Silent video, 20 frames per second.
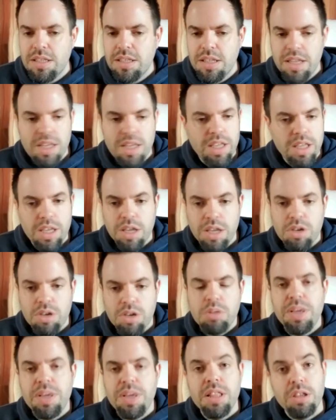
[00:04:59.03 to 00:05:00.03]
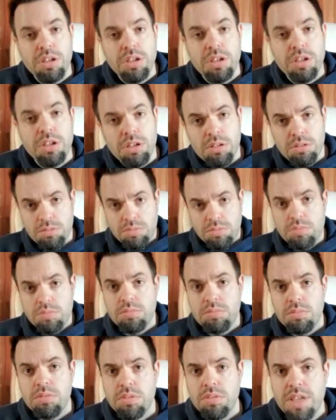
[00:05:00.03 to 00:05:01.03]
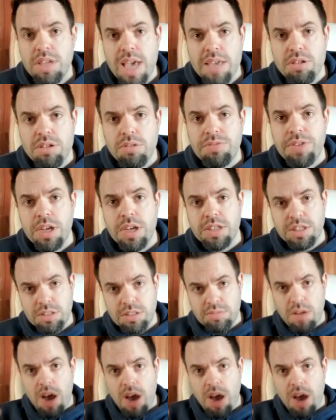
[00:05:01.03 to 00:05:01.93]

it could be that you get your first high